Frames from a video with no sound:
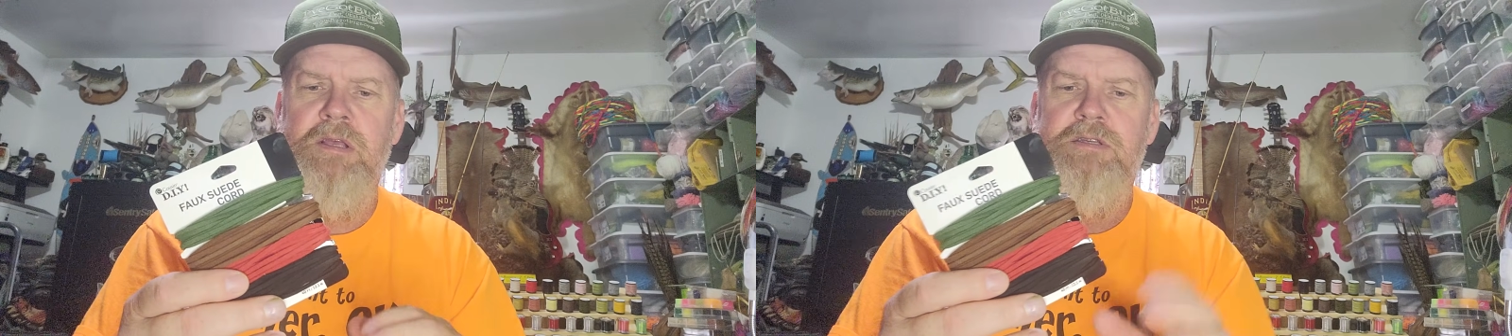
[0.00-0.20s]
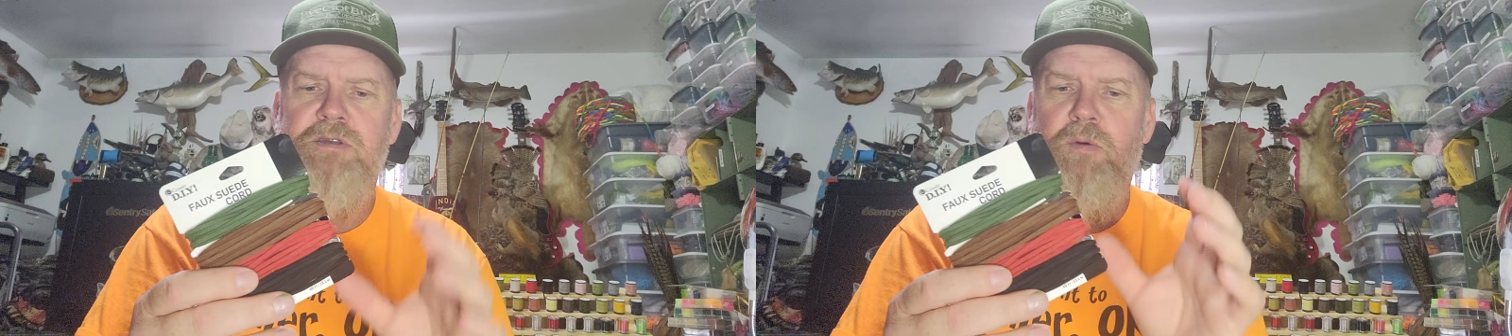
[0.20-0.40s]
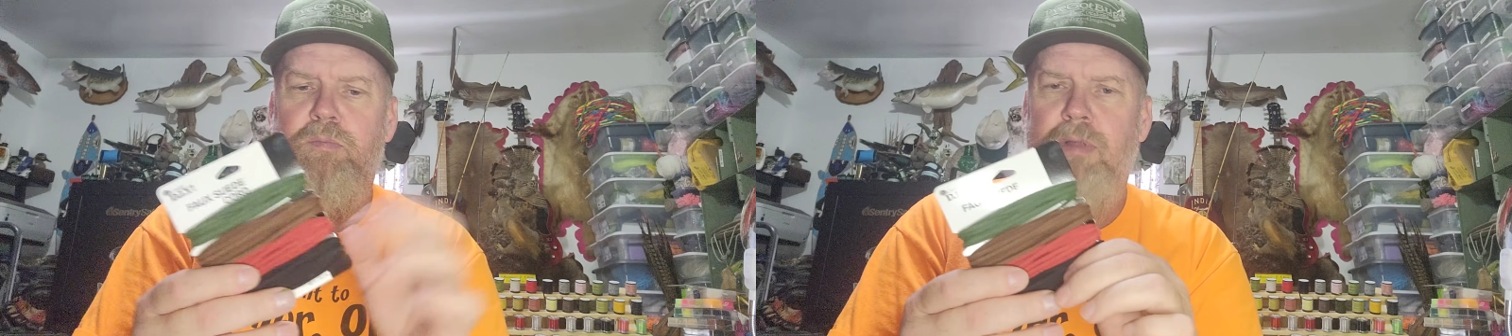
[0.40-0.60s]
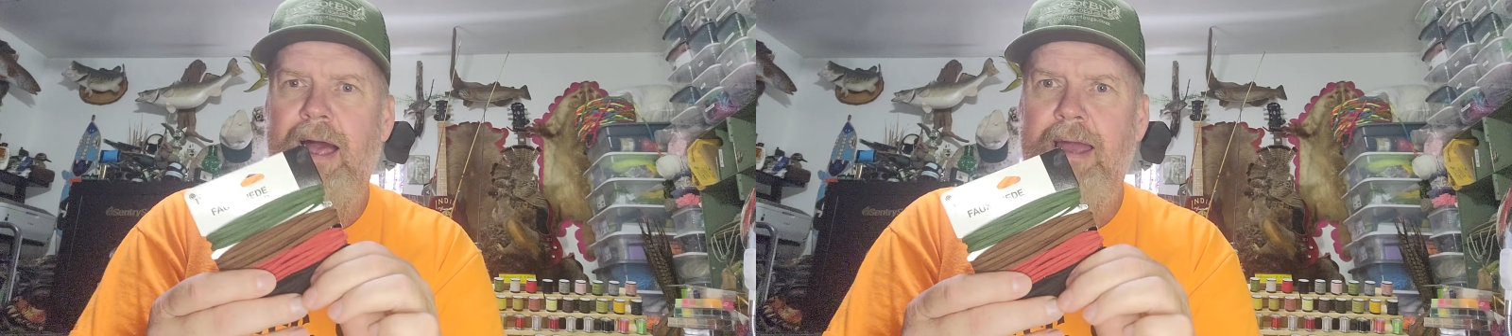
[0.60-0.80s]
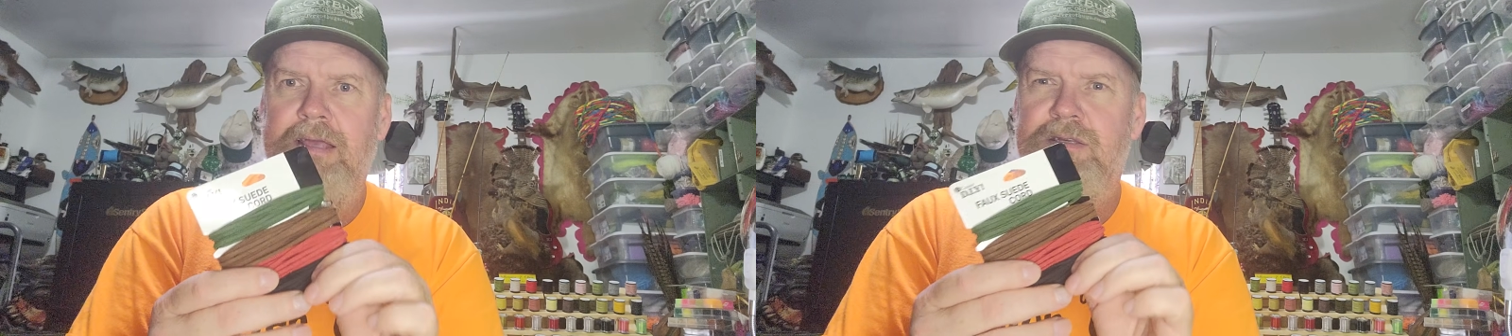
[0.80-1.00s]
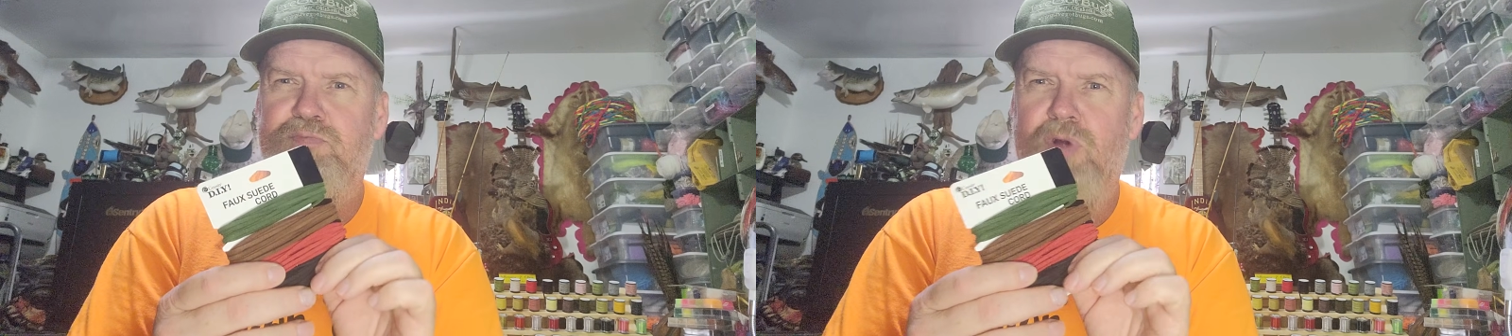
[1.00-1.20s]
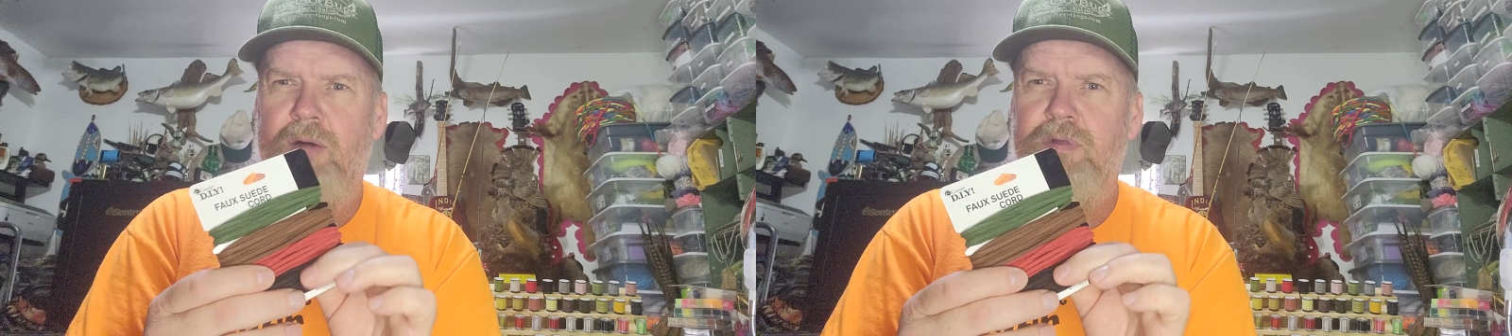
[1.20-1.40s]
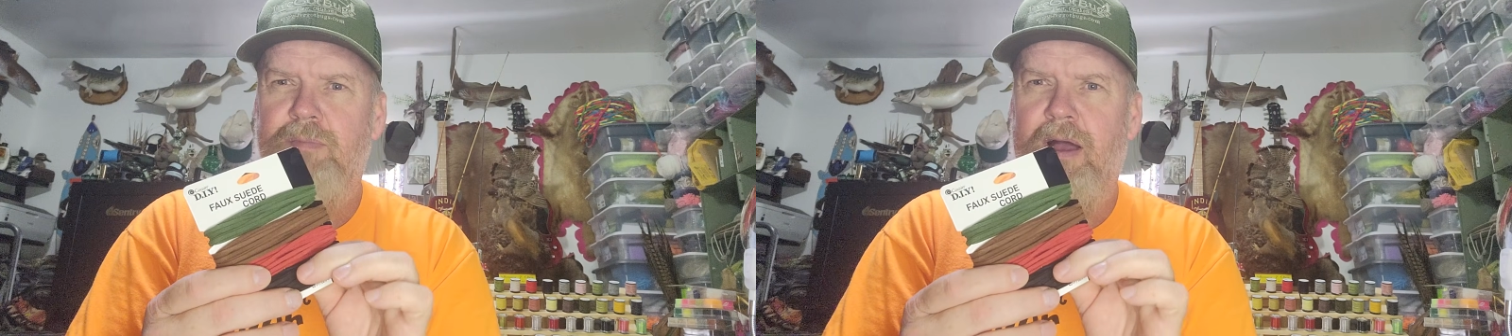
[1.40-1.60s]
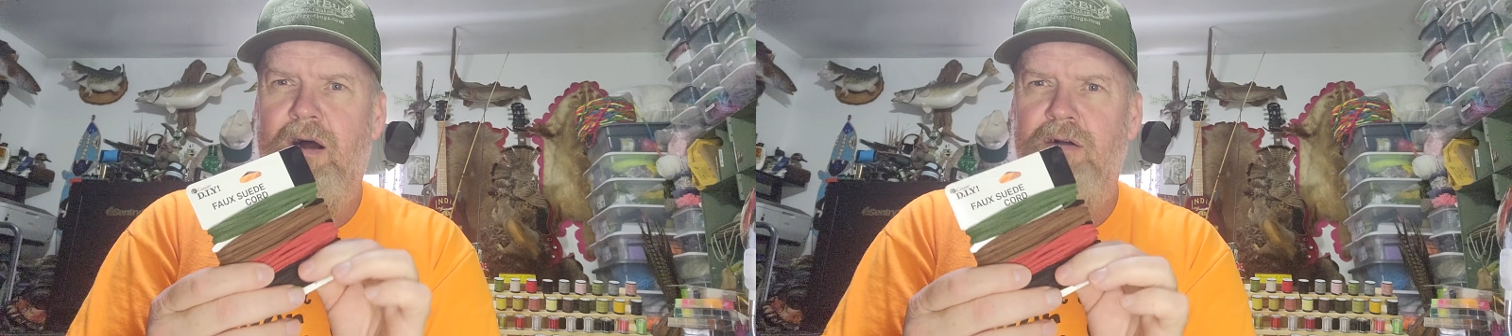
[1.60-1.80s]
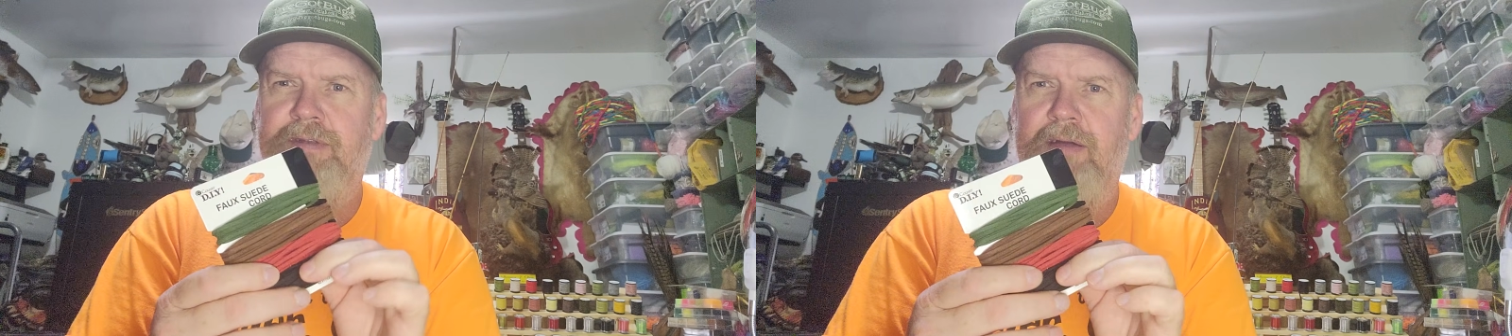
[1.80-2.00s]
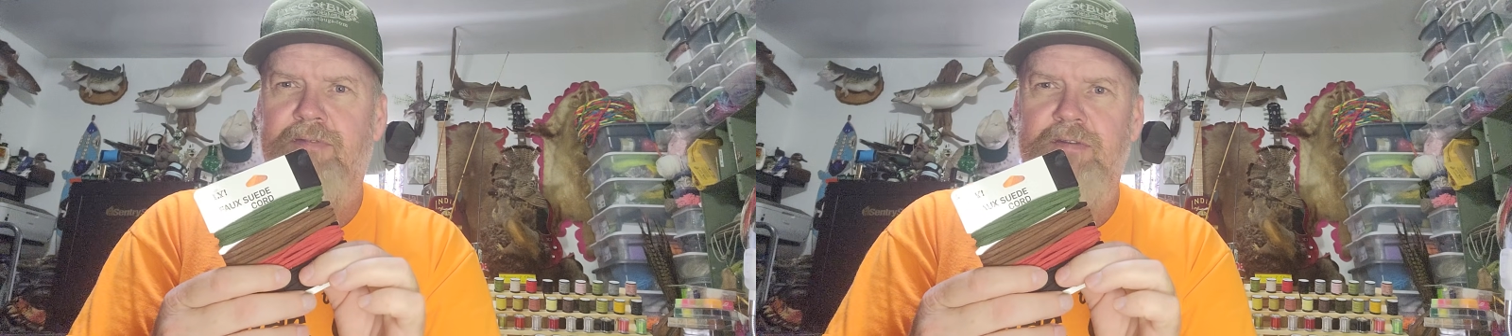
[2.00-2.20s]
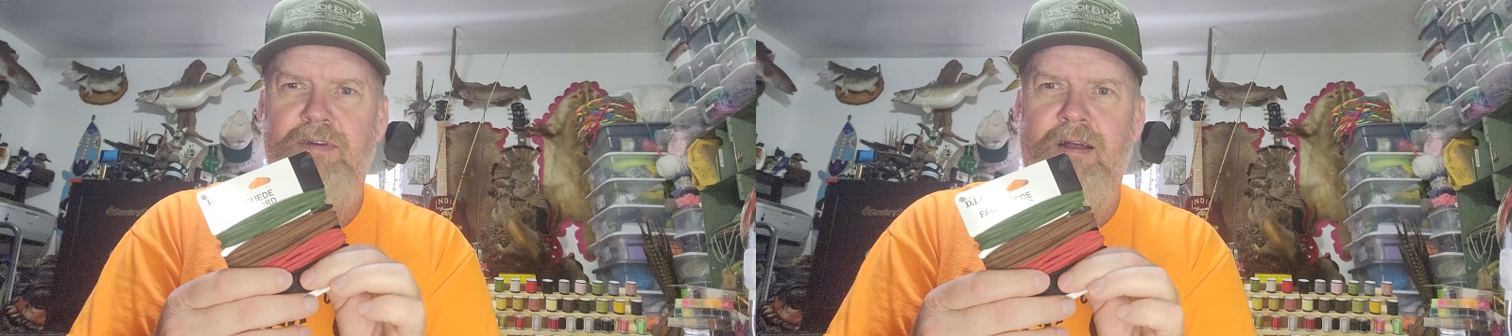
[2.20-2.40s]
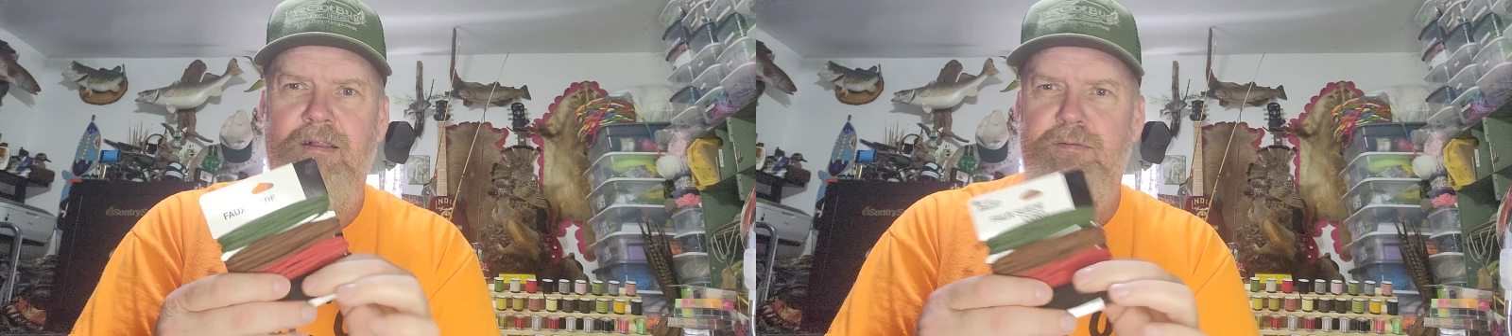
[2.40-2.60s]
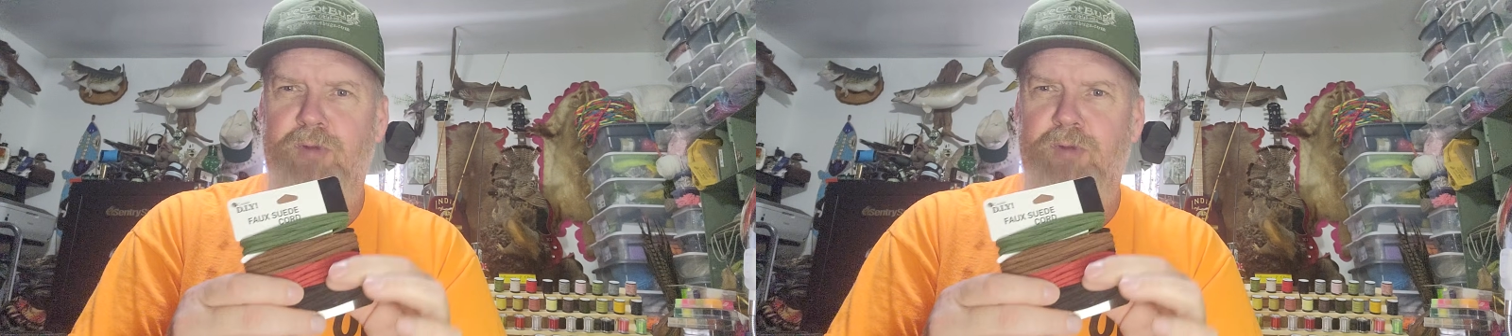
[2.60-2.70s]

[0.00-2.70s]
So black is probably my all-time favorite color.